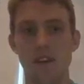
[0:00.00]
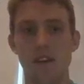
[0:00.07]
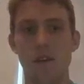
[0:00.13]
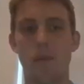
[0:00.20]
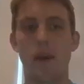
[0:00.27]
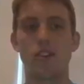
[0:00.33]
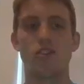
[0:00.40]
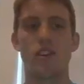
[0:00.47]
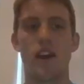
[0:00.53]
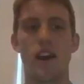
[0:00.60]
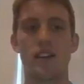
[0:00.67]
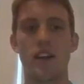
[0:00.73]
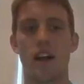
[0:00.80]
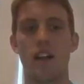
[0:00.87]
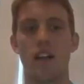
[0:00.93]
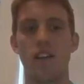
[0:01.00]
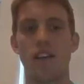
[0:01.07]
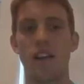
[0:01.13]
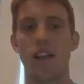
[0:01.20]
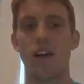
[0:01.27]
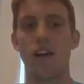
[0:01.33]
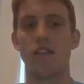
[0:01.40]
The patient has
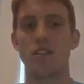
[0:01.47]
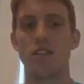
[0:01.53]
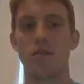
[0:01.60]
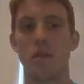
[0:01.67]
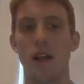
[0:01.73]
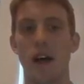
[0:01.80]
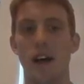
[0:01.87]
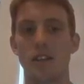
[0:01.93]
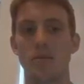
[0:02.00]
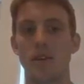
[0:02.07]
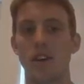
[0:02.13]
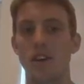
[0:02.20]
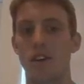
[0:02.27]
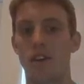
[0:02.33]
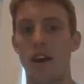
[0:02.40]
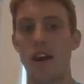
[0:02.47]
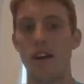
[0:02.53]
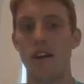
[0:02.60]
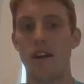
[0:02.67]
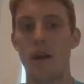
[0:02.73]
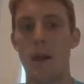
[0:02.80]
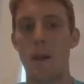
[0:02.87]
elevated levels of plasma urate
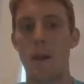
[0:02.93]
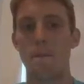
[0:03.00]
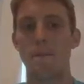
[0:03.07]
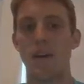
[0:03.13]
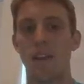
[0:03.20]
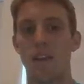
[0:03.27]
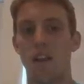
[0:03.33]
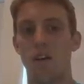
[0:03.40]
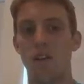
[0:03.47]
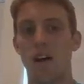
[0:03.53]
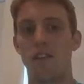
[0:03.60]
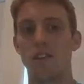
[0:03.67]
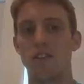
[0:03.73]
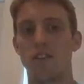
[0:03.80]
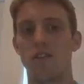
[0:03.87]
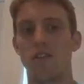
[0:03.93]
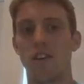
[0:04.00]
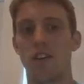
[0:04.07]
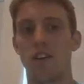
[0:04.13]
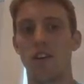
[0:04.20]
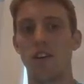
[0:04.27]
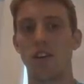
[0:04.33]
and low levels of
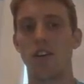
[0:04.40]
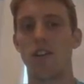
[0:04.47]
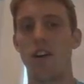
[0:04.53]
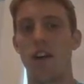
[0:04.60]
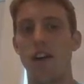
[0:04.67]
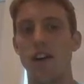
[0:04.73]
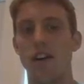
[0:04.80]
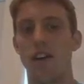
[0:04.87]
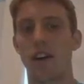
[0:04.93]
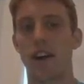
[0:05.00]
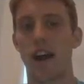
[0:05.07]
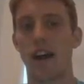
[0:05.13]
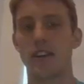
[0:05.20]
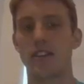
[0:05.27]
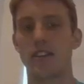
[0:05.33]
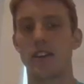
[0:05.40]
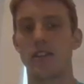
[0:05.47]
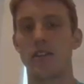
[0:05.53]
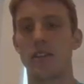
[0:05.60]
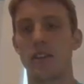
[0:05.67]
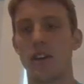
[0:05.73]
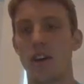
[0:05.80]
urinary uric acid.
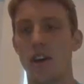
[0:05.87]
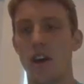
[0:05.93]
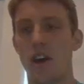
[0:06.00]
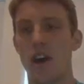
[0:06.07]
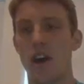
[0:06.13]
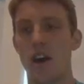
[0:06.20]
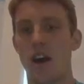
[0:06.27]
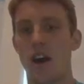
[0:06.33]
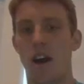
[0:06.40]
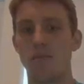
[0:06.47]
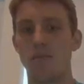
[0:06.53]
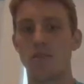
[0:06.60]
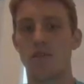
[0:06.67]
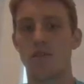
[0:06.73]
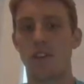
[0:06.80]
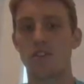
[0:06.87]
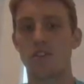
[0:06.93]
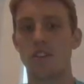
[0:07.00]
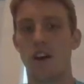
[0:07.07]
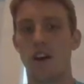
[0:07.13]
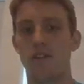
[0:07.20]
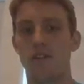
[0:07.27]
So first
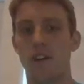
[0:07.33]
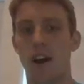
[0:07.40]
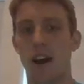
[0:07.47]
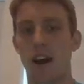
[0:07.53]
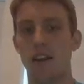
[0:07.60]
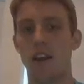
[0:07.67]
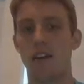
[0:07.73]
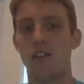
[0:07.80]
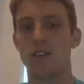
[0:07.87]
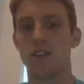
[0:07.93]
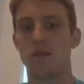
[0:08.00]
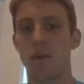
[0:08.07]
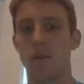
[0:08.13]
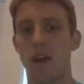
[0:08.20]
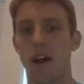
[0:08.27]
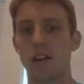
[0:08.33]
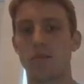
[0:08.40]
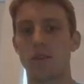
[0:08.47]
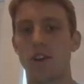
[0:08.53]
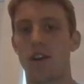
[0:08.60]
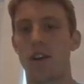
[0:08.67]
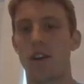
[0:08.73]
off, high levels of
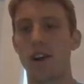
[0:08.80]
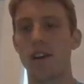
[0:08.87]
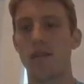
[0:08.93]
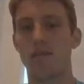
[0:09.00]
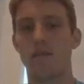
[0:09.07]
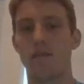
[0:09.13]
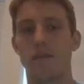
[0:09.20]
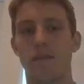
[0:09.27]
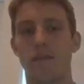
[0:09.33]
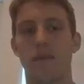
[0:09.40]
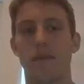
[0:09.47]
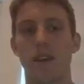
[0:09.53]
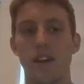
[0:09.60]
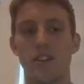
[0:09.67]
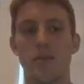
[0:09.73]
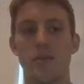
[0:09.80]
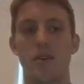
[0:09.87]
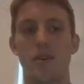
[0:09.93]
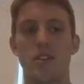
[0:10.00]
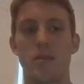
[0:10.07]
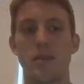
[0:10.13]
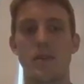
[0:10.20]
plasma urate is a
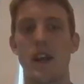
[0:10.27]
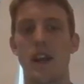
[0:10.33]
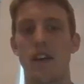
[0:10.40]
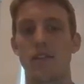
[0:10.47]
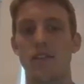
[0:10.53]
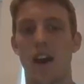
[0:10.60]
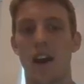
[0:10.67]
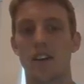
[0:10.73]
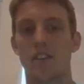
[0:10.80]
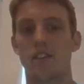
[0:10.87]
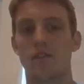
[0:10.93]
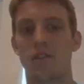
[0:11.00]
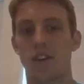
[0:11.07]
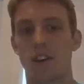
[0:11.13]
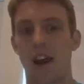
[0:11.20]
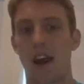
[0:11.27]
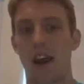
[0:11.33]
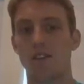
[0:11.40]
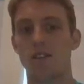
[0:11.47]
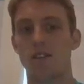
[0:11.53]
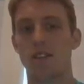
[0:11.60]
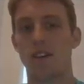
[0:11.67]
precipitating factor for
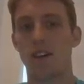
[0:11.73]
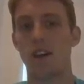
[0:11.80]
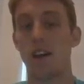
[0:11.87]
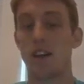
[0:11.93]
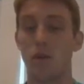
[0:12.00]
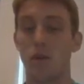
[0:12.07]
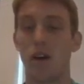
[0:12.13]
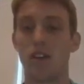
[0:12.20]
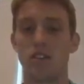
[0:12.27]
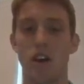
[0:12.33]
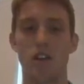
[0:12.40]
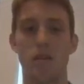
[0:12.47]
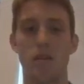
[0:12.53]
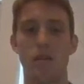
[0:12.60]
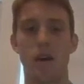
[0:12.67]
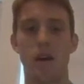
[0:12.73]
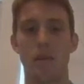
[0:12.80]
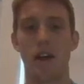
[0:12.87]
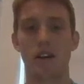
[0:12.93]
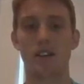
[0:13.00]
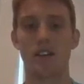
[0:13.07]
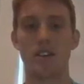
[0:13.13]
gout, as well as other
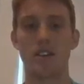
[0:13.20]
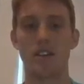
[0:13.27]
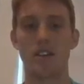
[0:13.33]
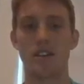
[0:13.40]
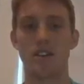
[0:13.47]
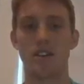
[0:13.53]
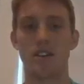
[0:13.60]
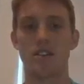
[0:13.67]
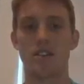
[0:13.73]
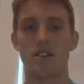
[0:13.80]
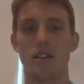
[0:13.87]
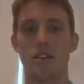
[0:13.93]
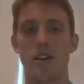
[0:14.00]
metabolic diseases.